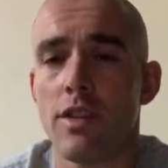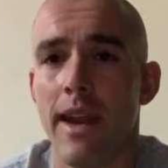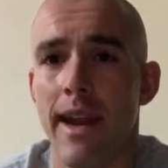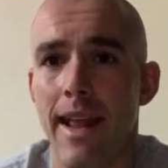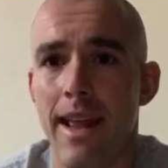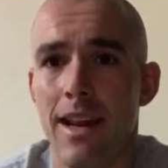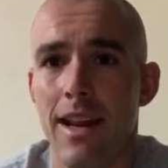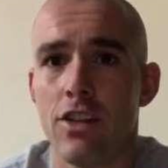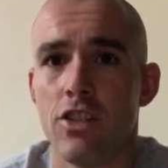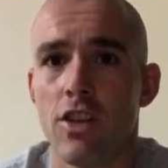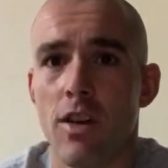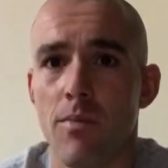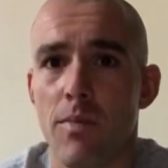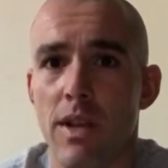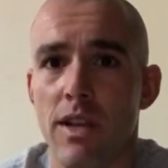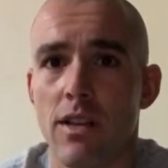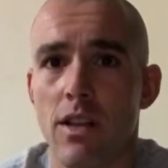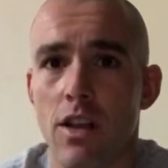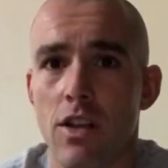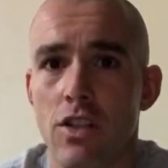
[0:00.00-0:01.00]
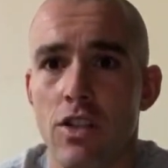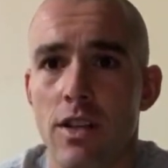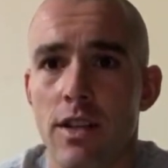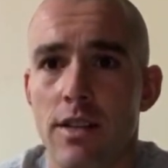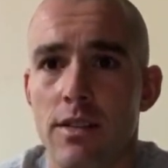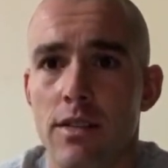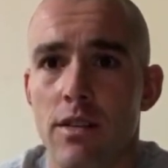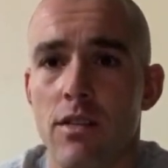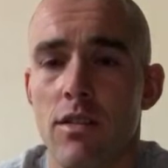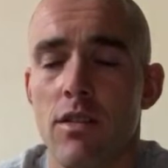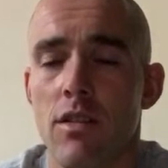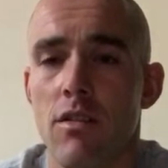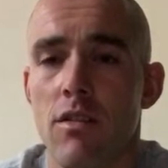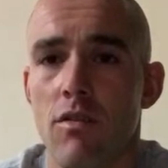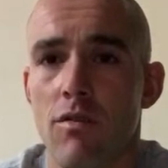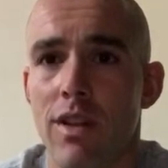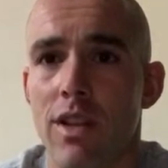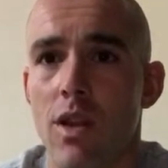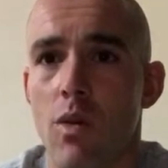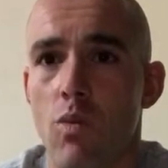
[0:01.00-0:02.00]
alternating jumping lunges
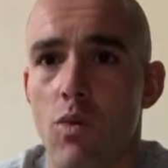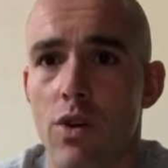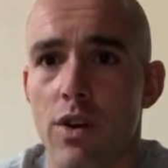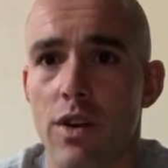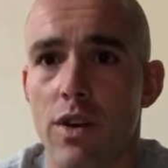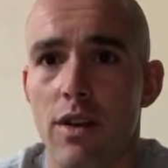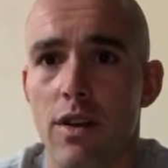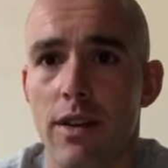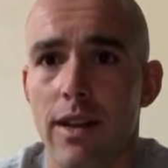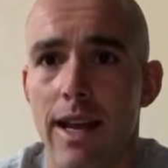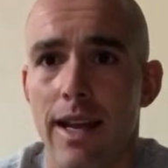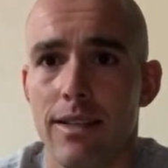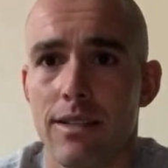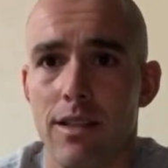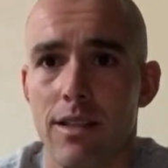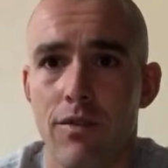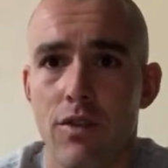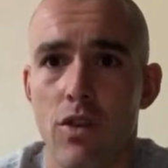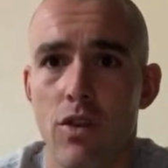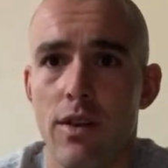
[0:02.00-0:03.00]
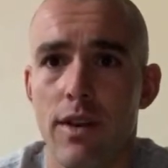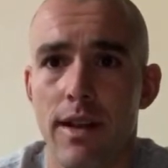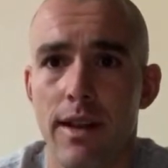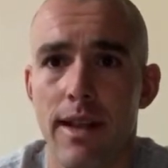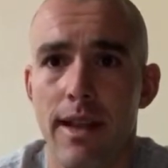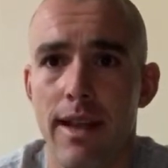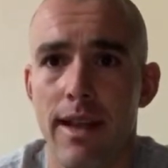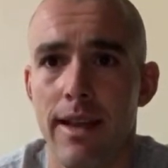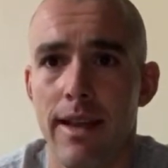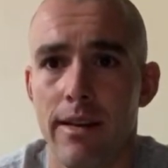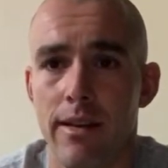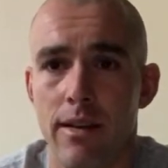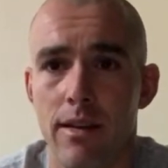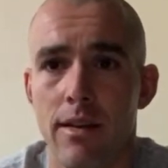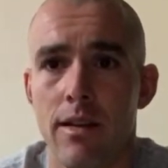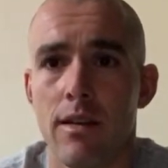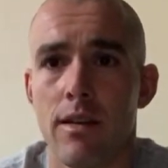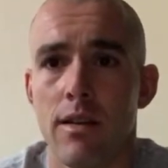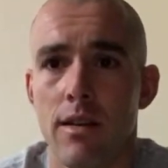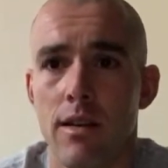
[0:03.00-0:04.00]
really work your legs. If you could hit
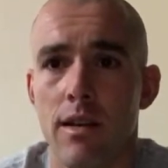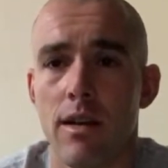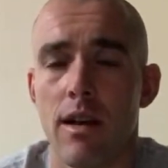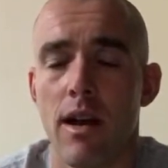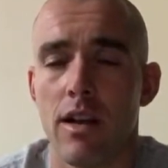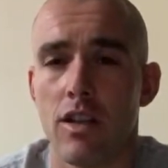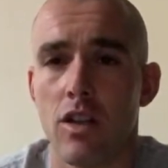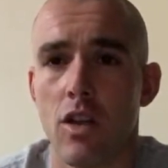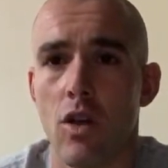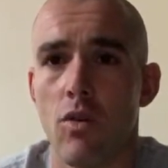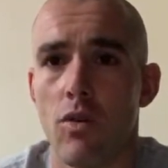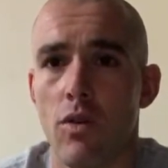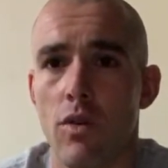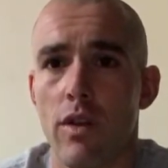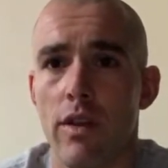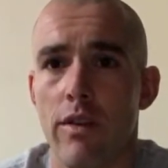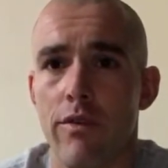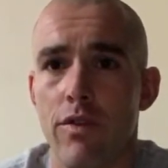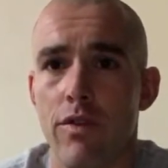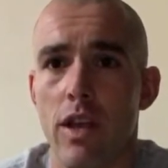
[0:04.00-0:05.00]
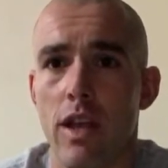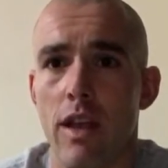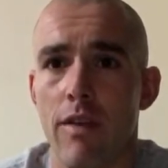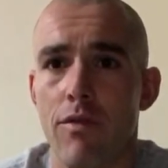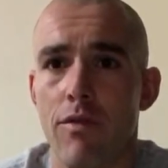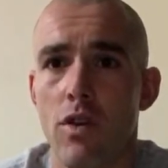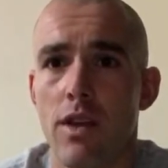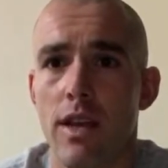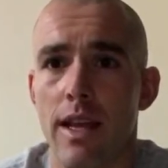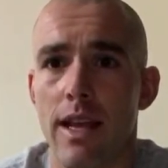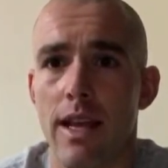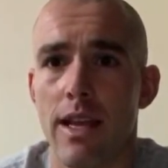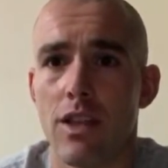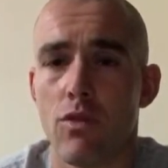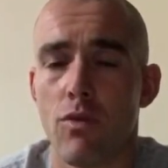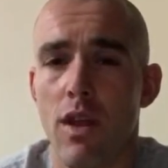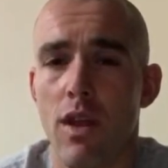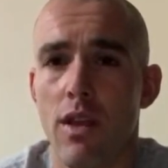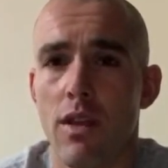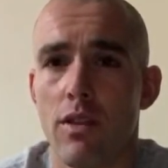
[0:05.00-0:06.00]
a close, if you if you could
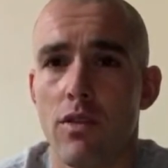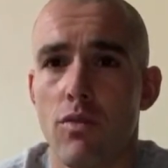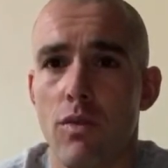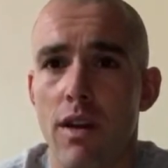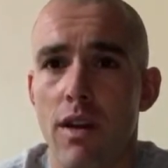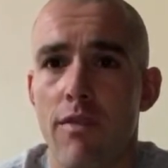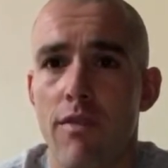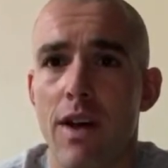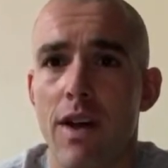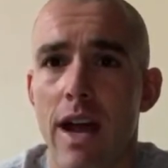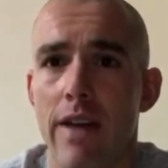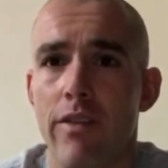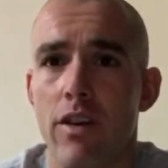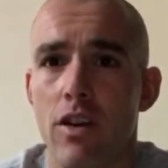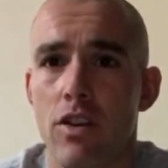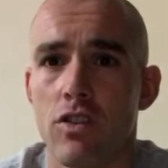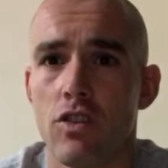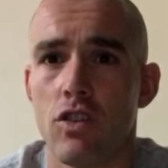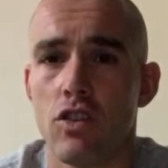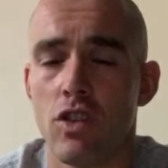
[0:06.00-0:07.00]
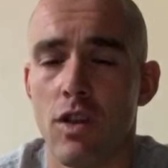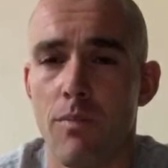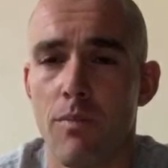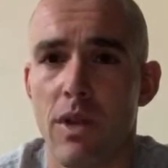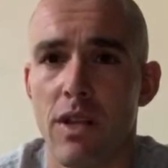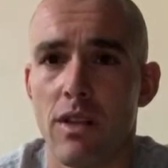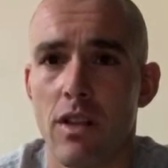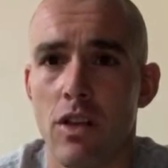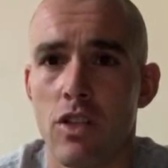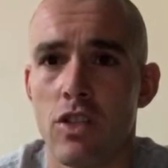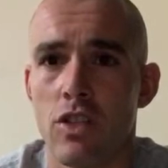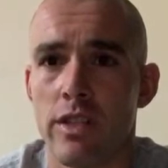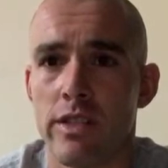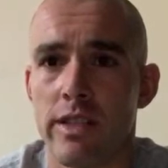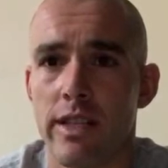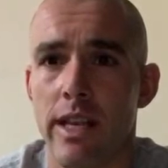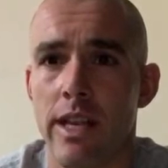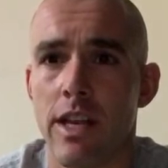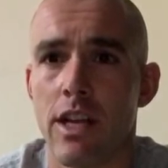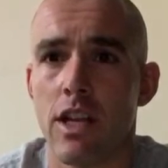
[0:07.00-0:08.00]
hit three three to five hundred jumping
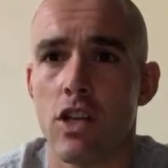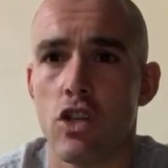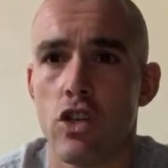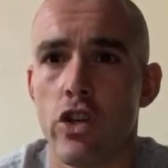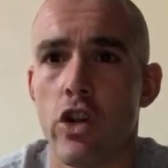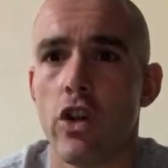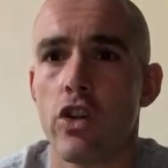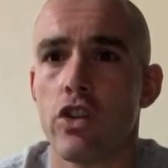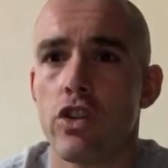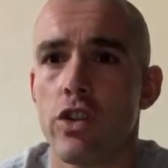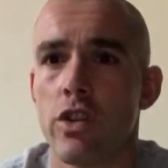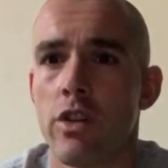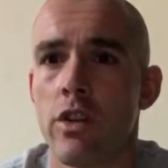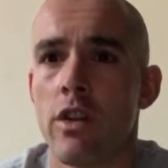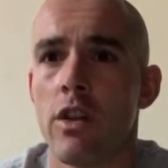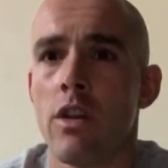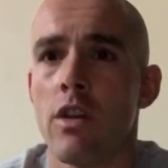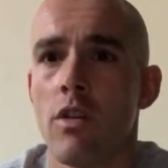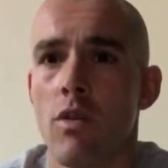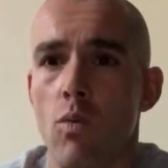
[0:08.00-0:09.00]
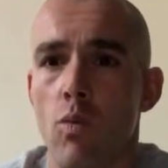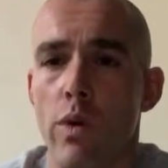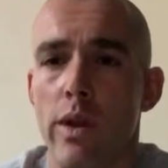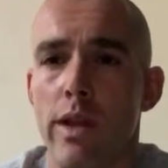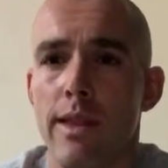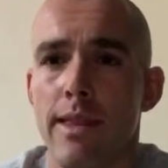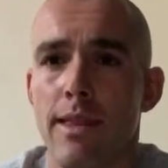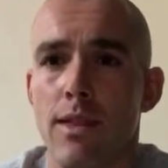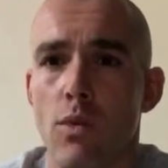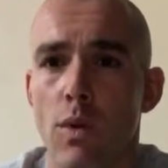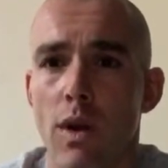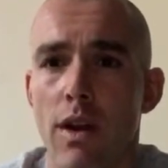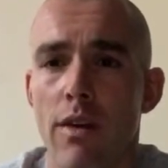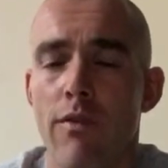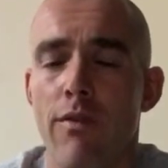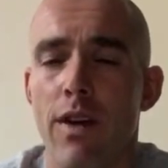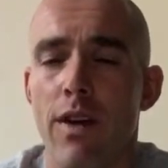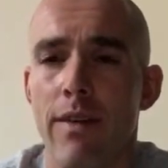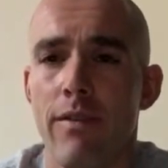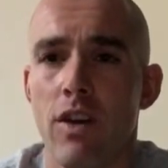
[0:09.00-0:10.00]
lunges in conjunction with three to
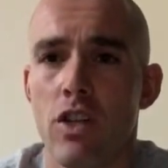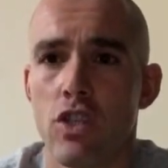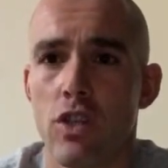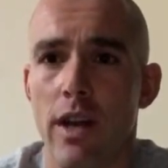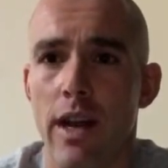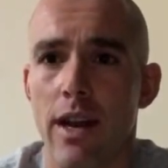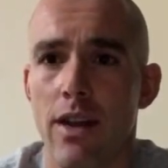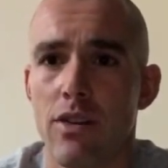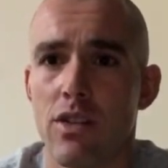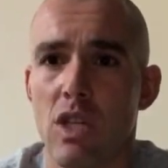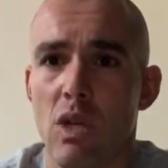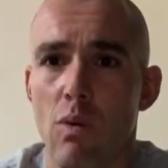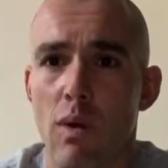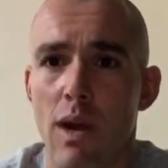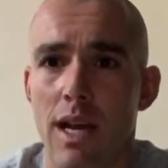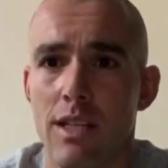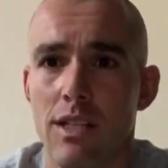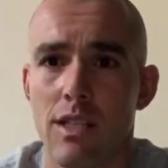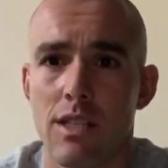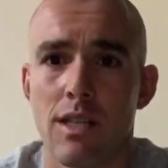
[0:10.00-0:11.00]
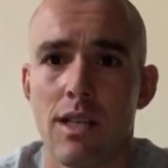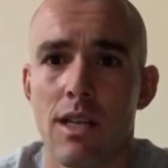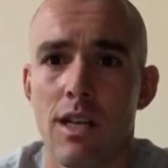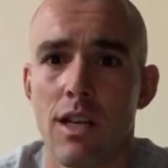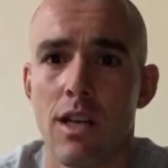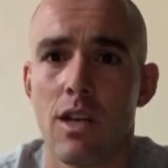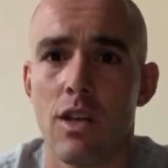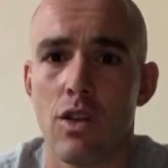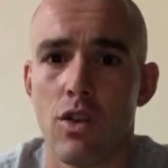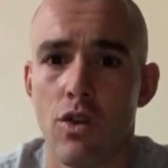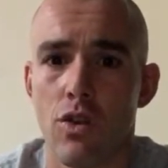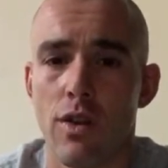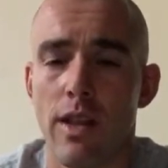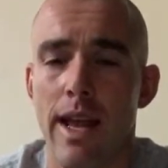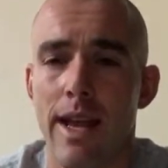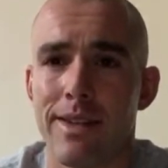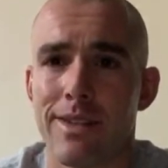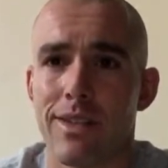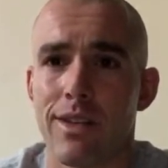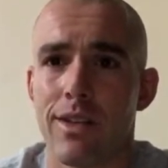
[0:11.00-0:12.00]
five hundred air squats, your
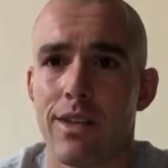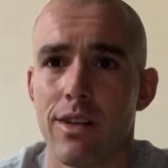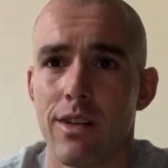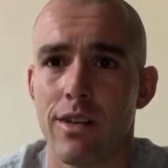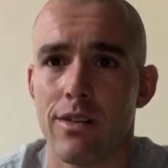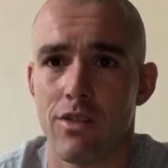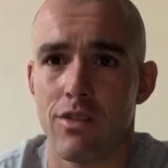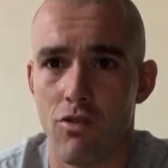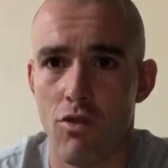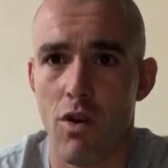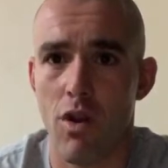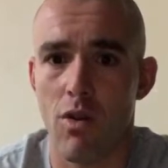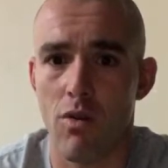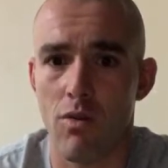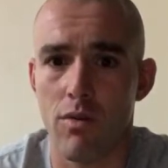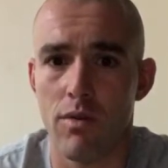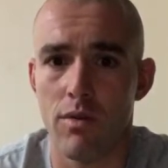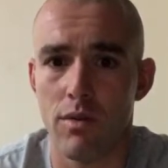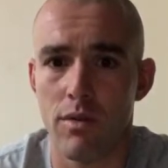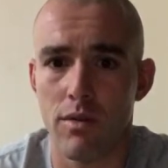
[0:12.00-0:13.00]
legs are gonna grow.